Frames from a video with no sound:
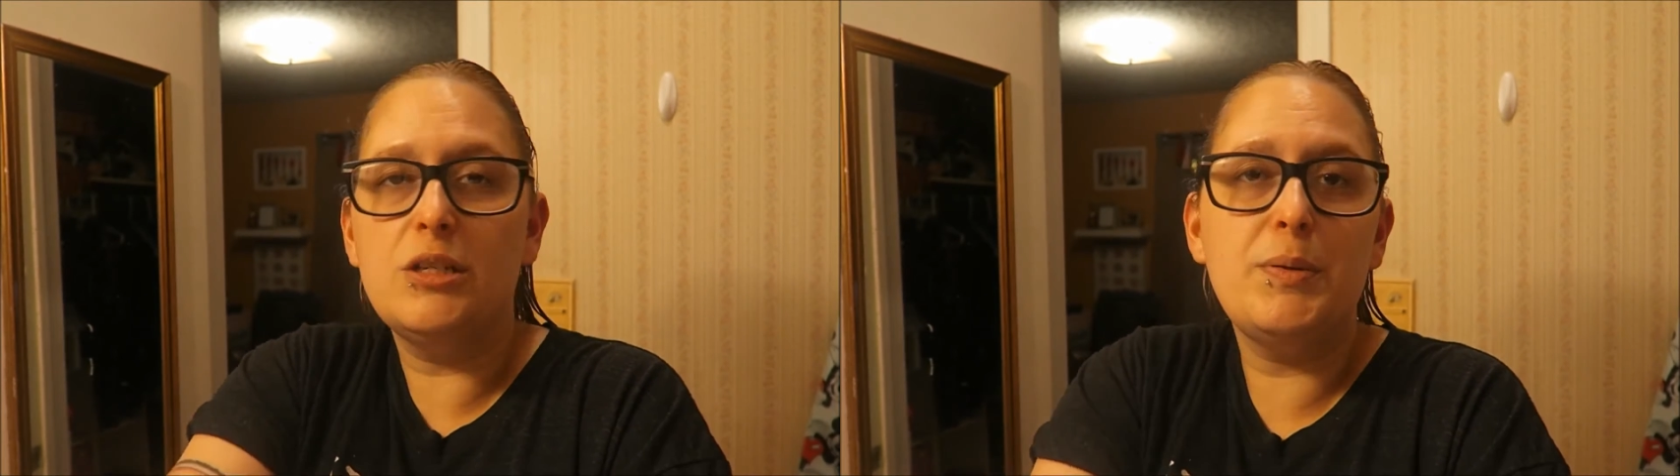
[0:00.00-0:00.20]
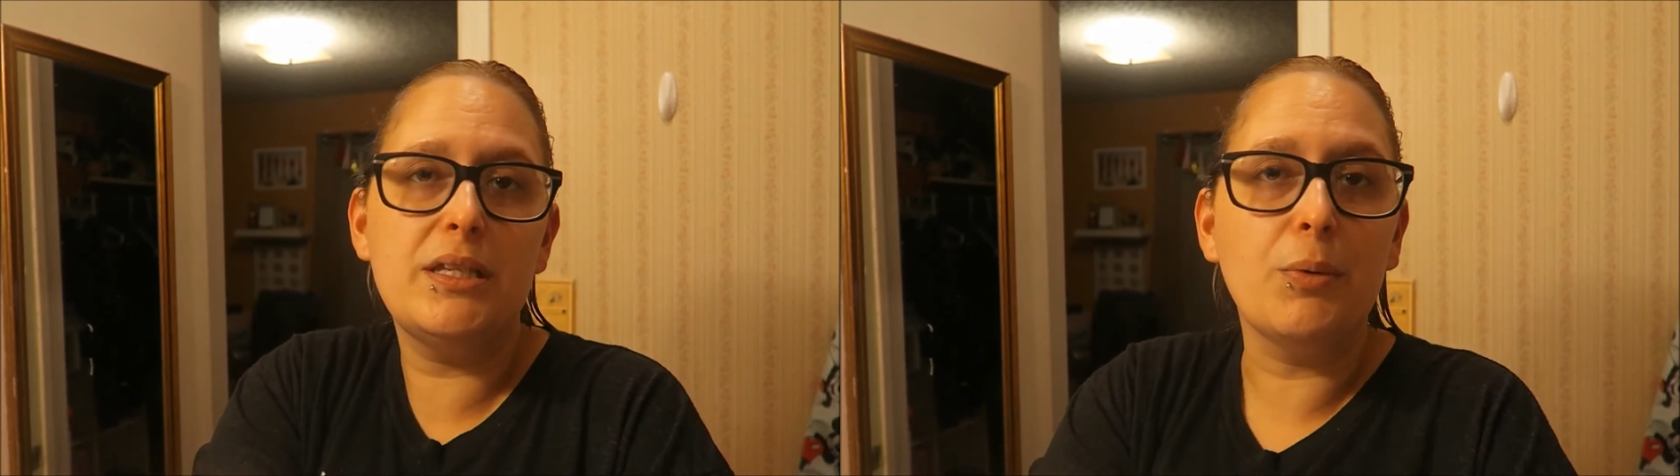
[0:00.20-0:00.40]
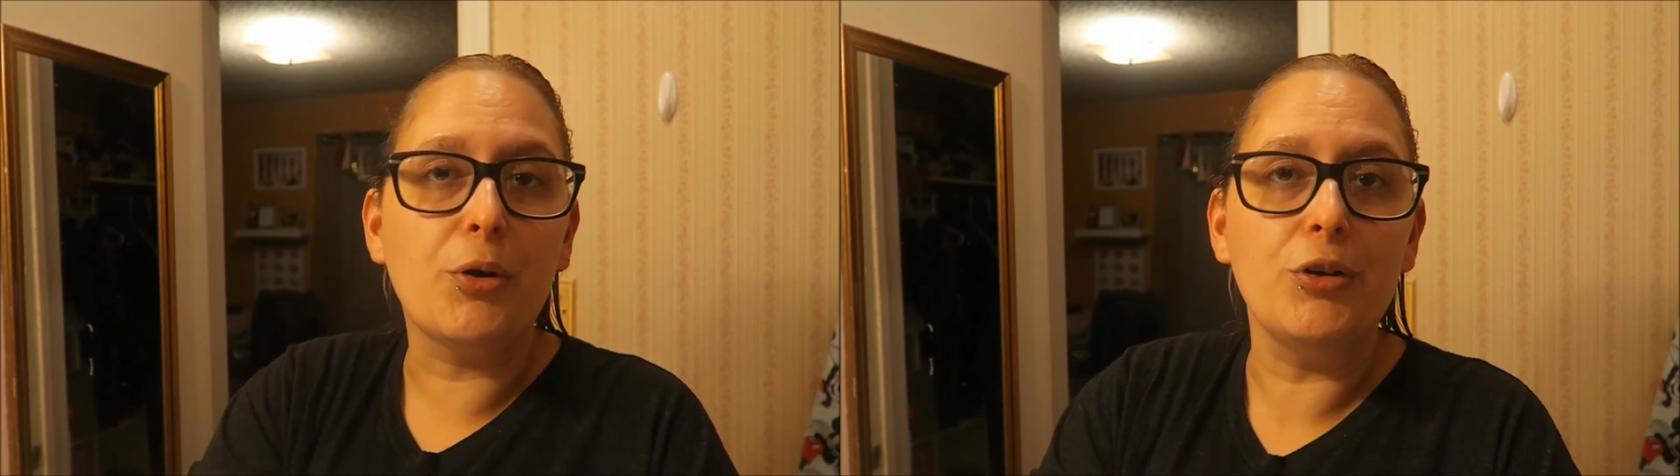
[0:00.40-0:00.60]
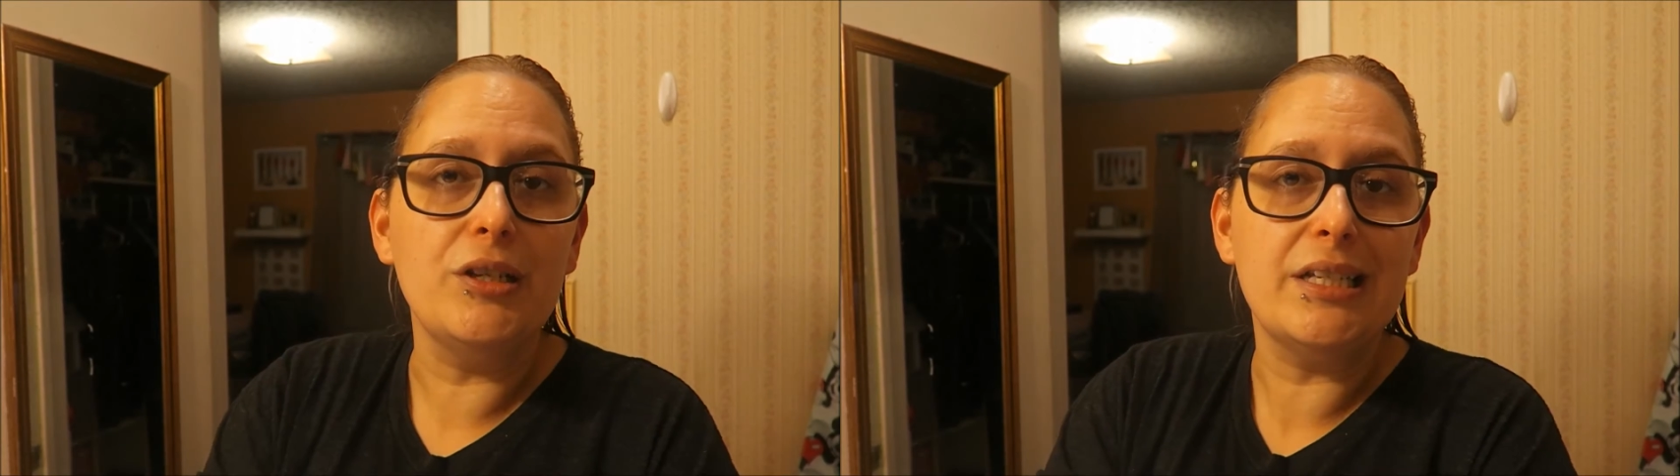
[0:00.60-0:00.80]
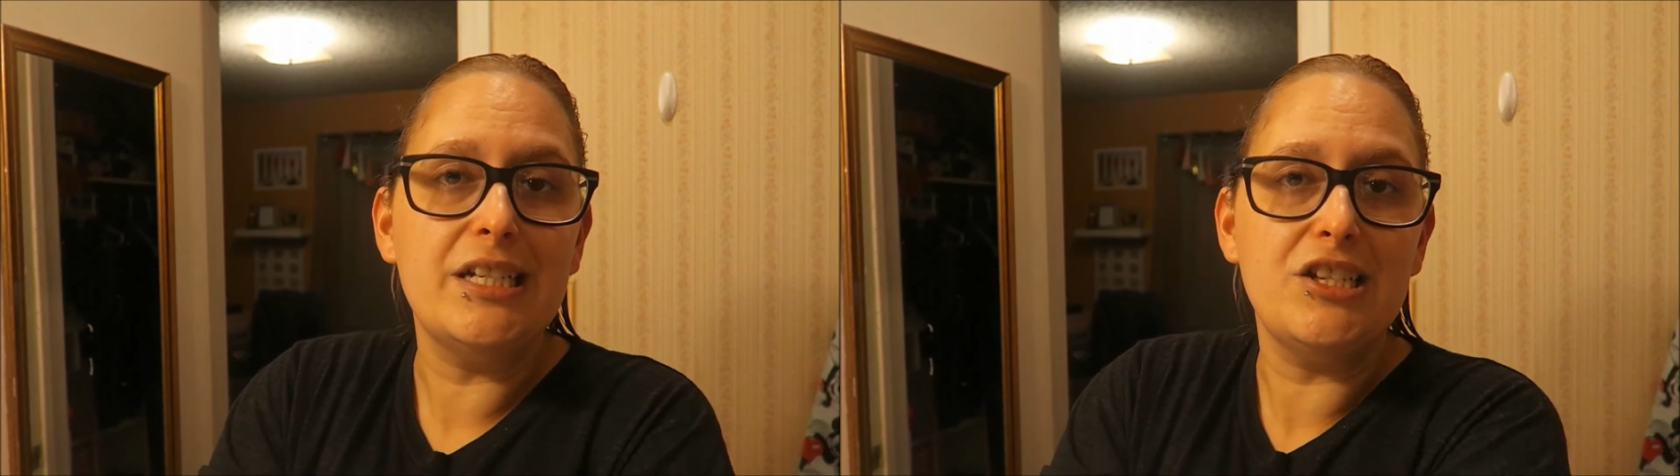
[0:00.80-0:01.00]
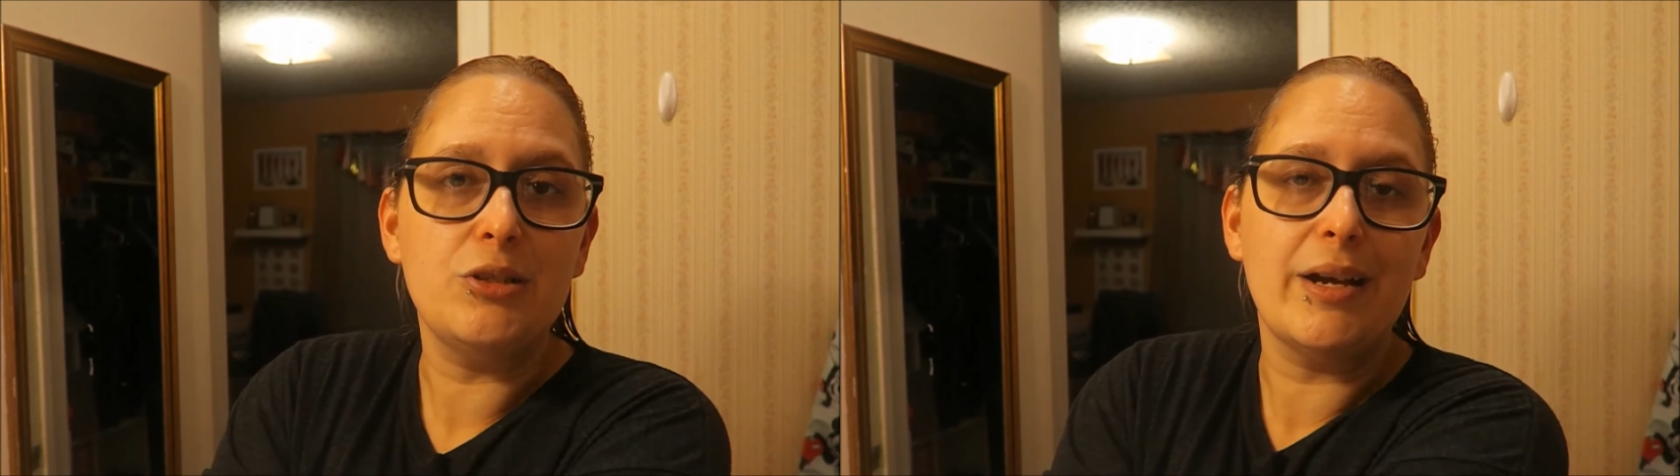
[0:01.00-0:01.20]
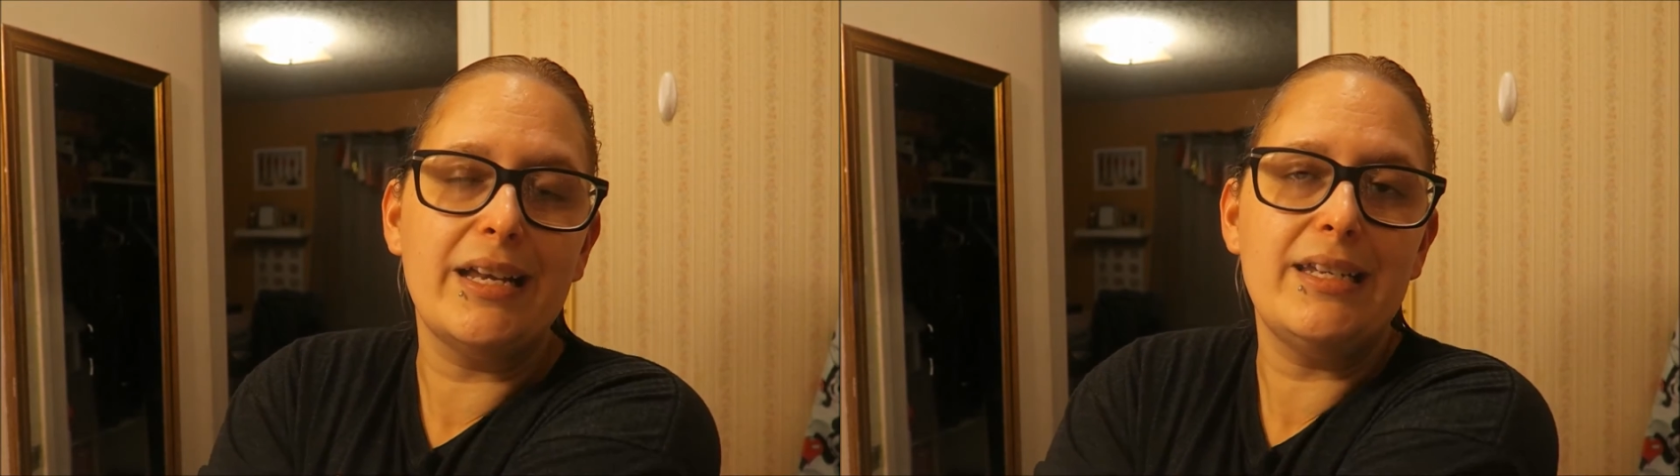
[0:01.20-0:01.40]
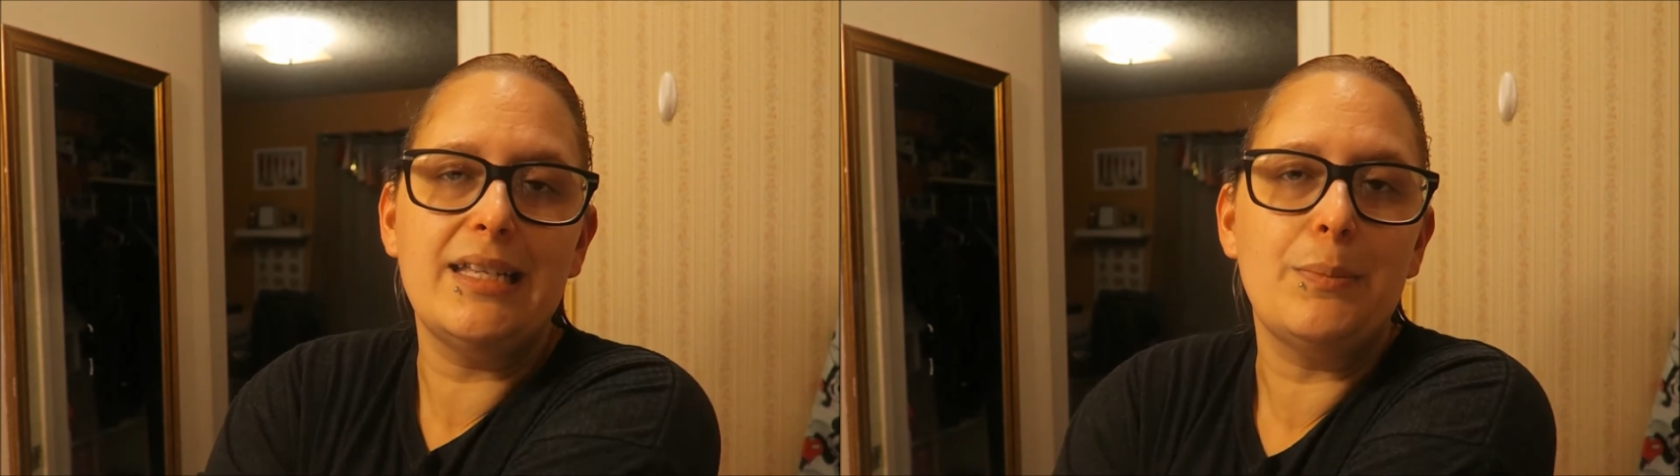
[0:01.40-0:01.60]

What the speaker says: put some curls in it just so I can take